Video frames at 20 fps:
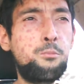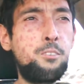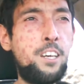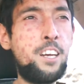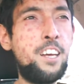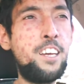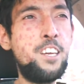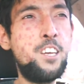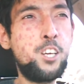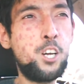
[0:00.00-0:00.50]

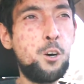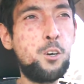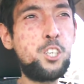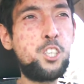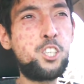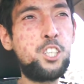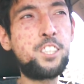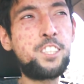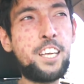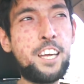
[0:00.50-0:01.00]
And an ego
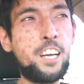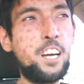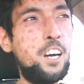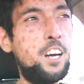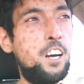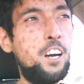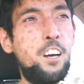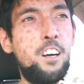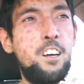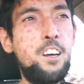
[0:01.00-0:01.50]
is just like
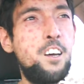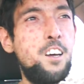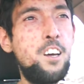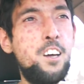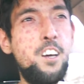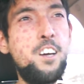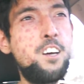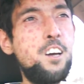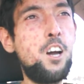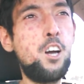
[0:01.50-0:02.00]
a
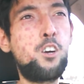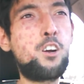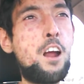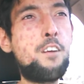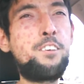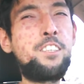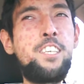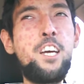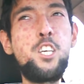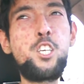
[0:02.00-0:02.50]

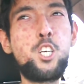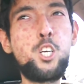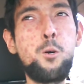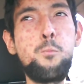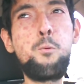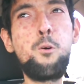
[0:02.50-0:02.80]
gravitational